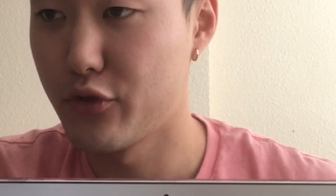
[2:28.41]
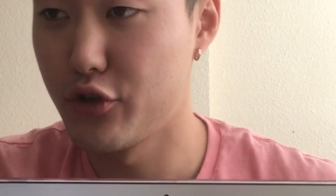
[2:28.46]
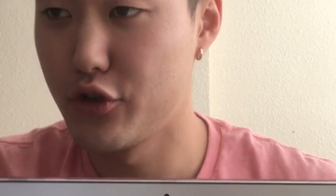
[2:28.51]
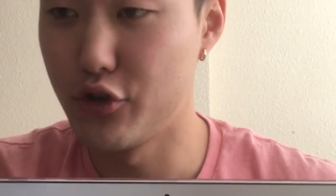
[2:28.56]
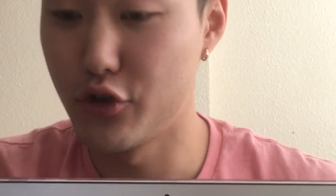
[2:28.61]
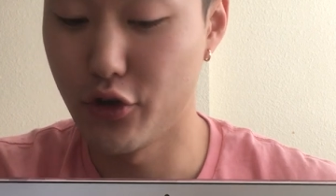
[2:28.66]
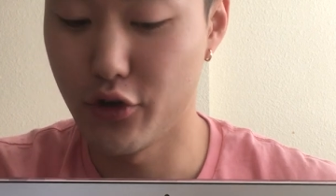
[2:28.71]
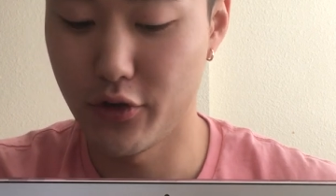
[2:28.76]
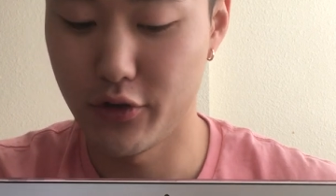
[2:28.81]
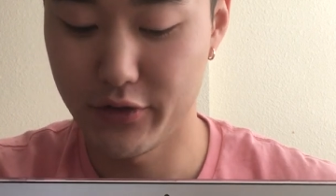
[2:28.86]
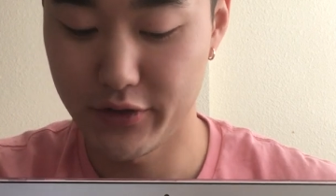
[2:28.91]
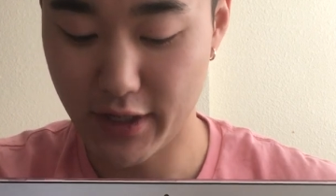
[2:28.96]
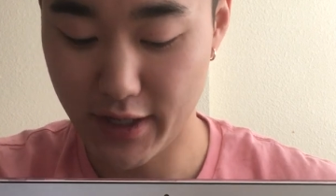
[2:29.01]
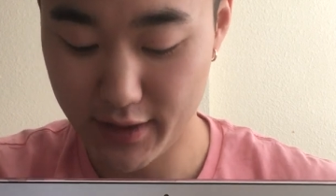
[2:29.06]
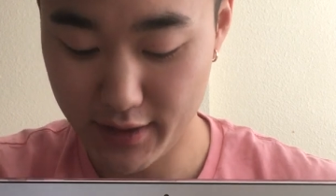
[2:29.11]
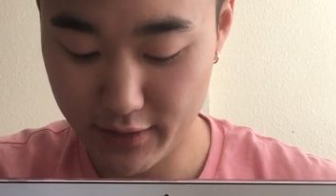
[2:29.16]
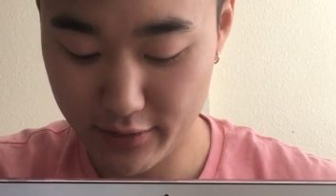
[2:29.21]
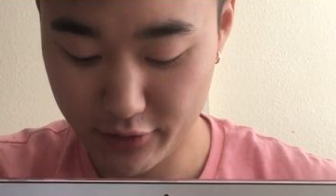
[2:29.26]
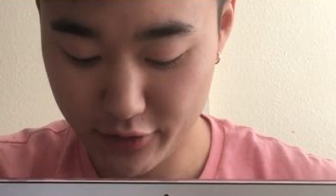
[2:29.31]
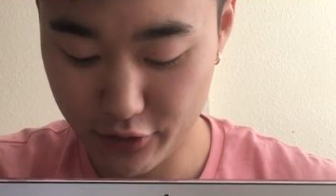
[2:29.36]
you're
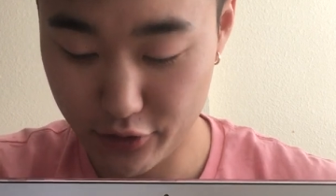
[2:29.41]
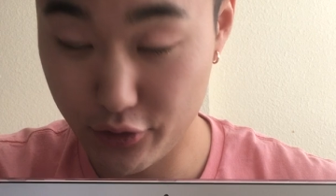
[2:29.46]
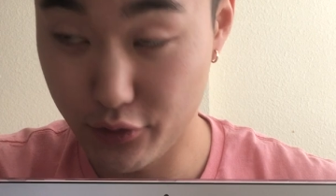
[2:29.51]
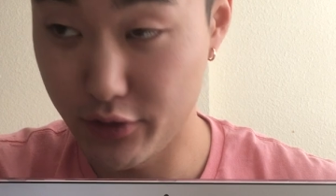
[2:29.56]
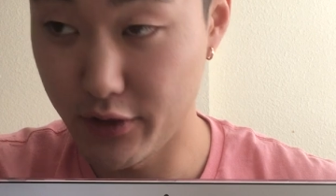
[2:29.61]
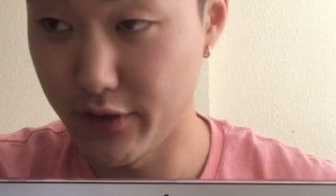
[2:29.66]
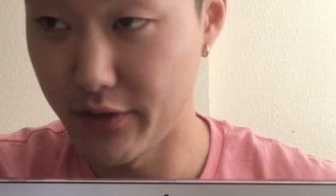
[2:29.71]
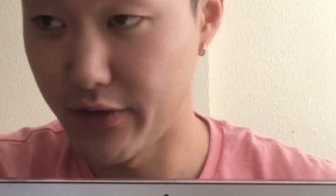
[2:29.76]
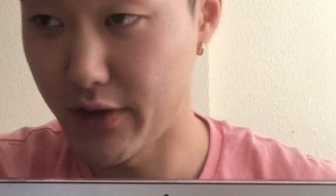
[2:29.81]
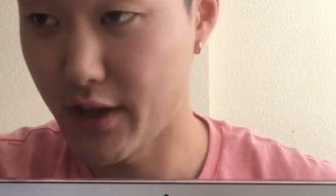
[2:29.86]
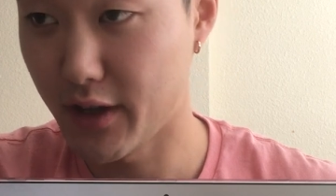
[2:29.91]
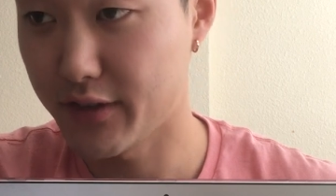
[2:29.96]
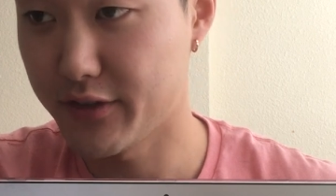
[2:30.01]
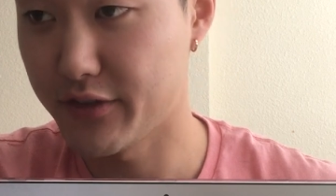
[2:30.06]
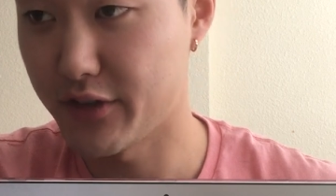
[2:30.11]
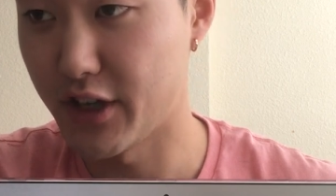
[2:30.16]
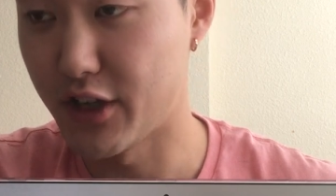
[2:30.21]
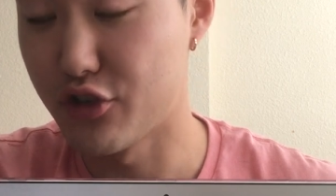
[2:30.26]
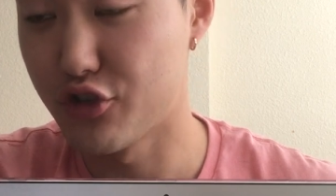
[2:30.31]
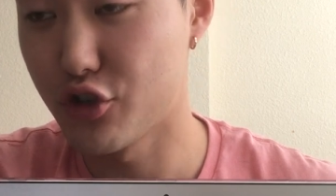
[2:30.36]
taken into the
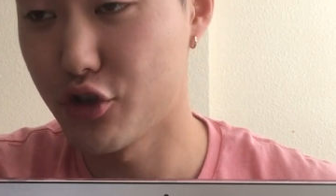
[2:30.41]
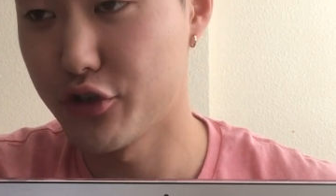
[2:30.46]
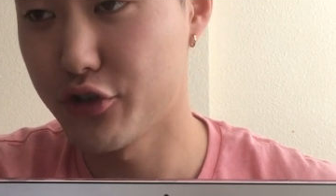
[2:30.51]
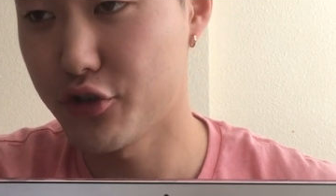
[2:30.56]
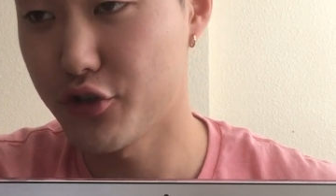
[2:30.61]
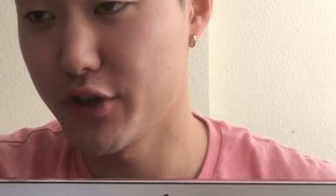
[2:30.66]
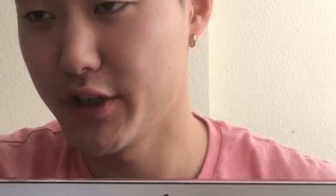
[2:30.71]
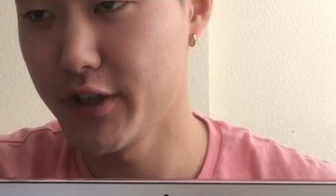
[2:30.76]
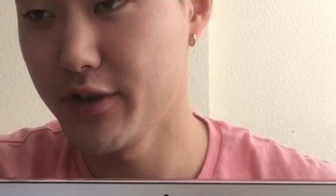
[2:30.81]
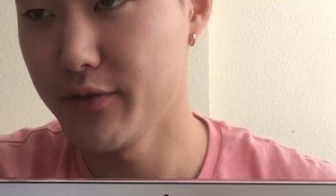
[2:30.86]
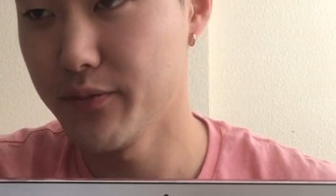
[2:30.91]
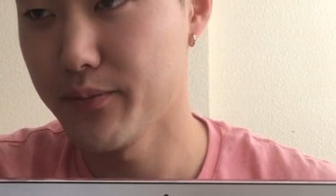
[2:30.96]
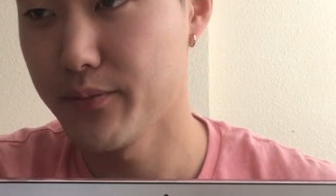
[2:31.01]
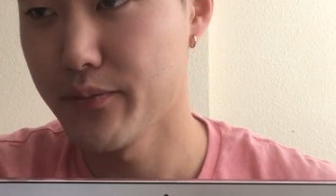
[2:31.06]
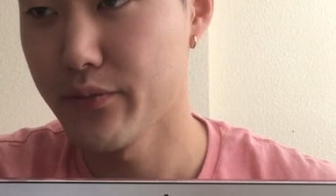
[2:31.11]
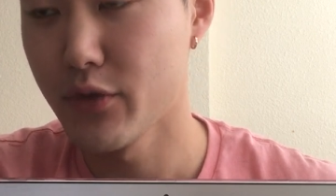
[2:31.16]
next intro screen,